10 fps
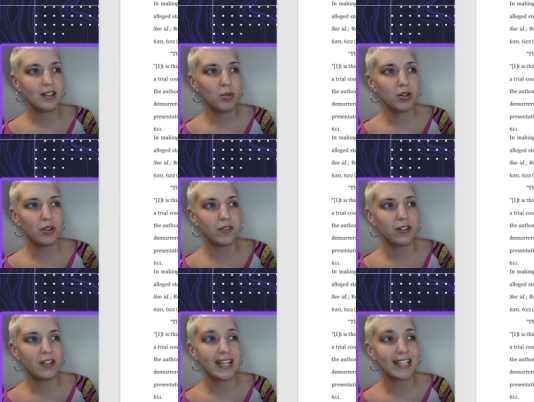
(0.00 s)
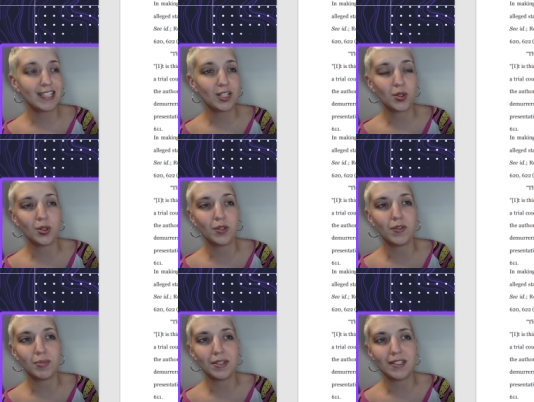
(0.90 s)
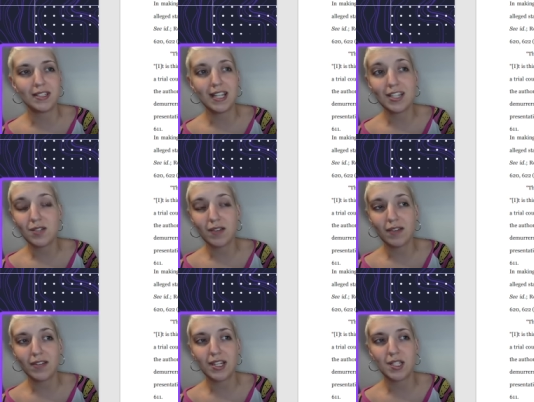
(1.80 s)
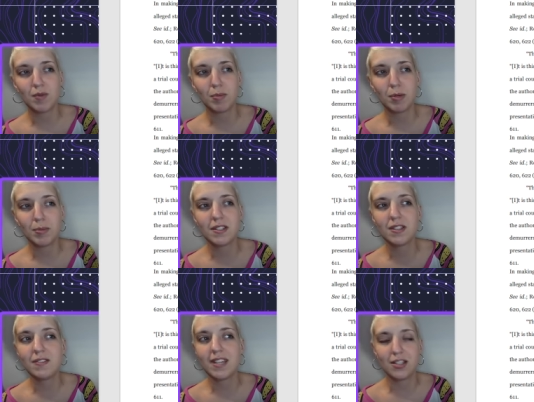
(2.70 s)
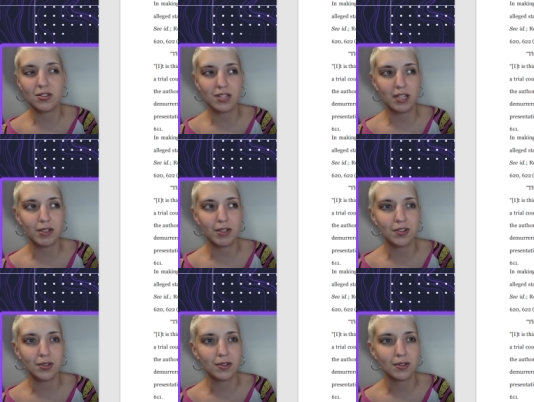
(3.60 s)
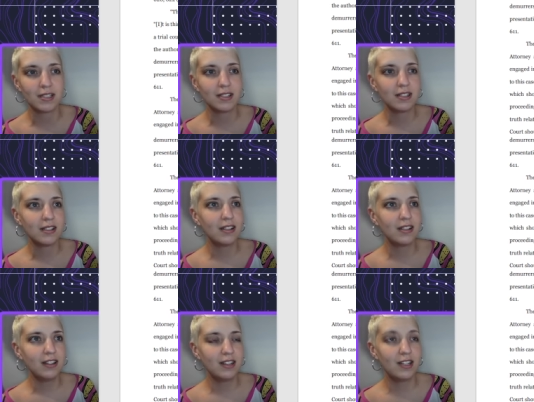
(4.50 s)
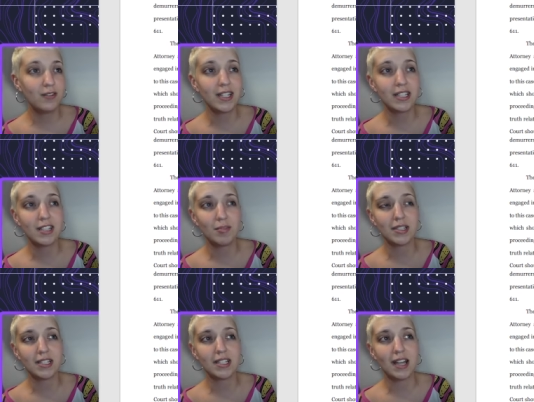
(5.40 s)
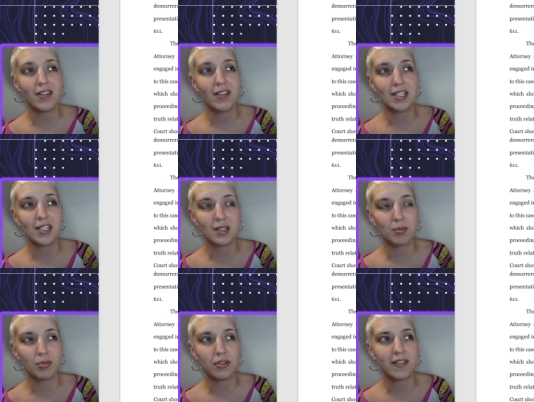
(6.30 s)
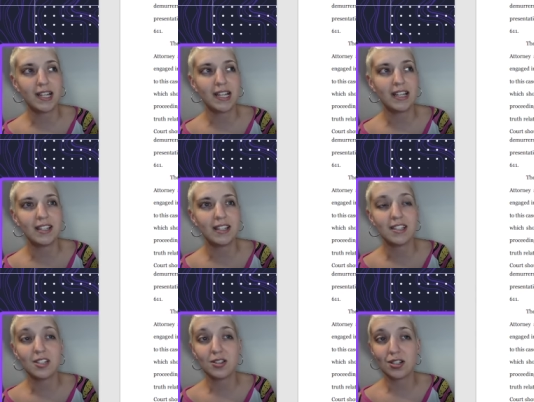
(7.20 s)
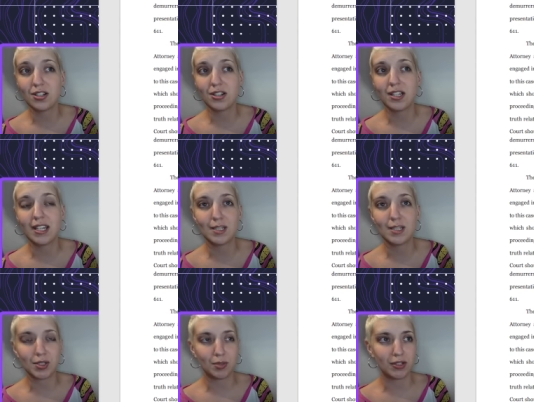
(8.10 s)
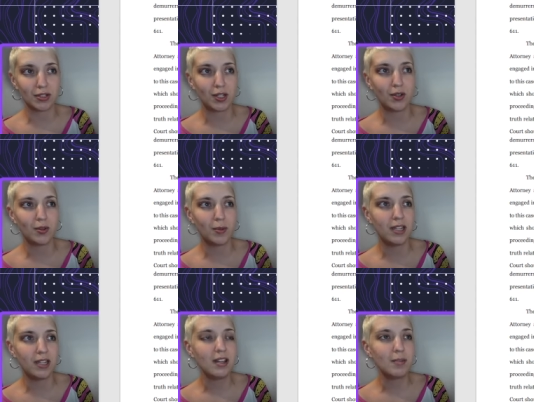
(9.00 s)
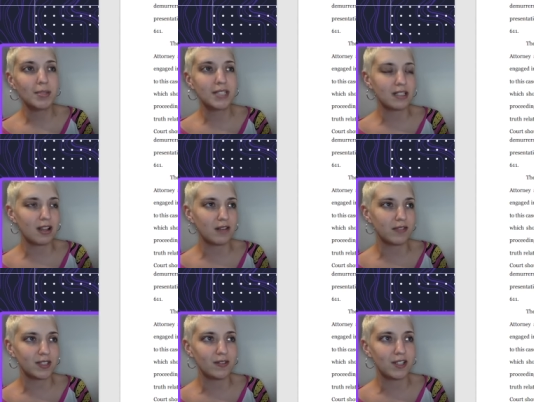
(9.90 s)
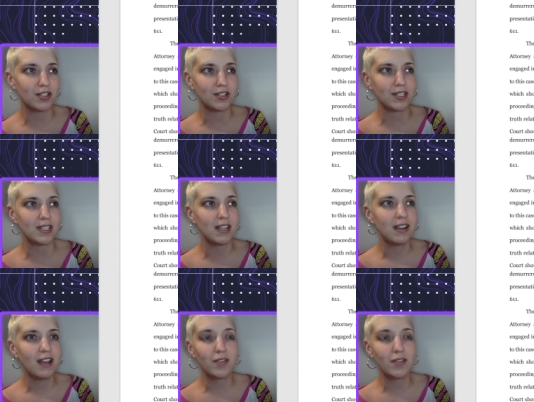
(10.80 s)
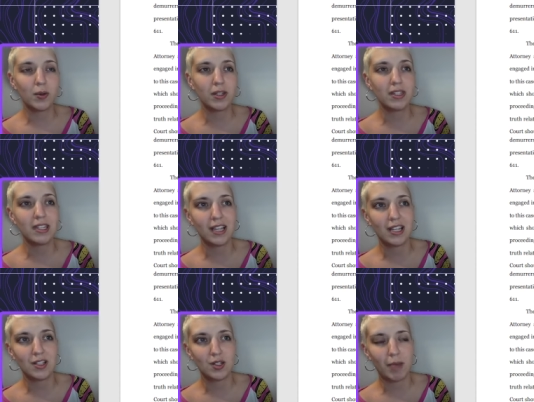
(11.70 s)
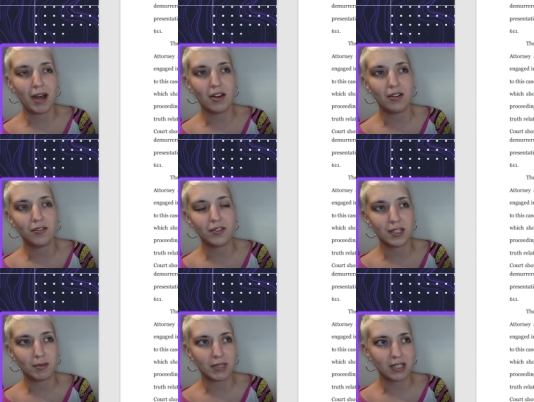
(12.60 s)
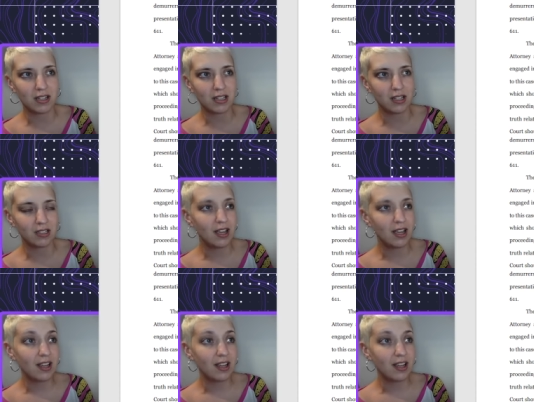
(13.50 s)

Moreover, it has control over the presentation of evidence for purposes of the ascertainment of truth. The defendants have presented evidence to support a finding that the district attorney and special prosecutor Wade possess conflicts of interest, have knowingly engaged in a pattern of forensic misconduct,